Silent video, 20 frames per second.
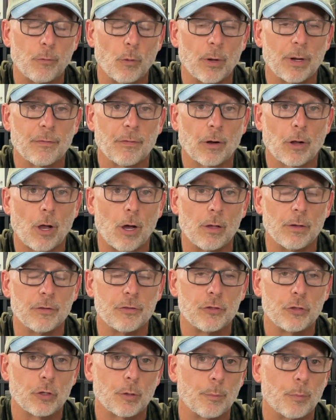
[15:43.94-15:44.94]
4 different
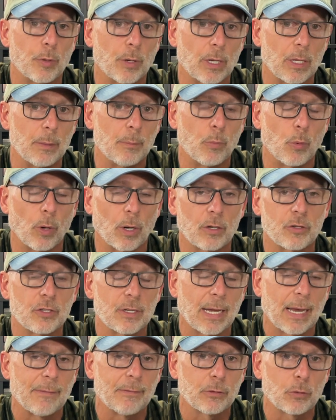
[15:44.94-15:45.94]
colonists you can put on the board. So you
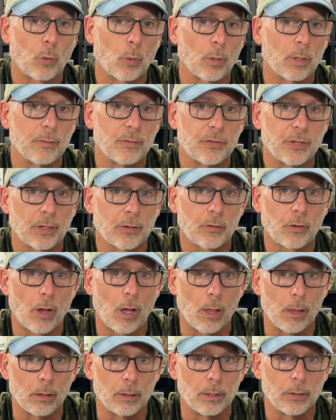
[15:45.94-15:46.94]
can have a total of 6
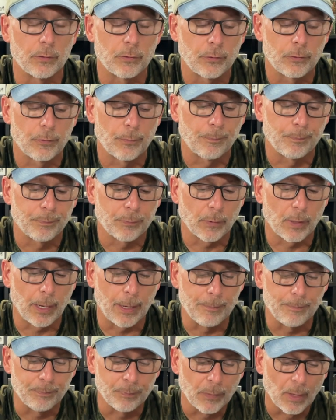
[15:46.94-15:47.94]
colonists. Okay.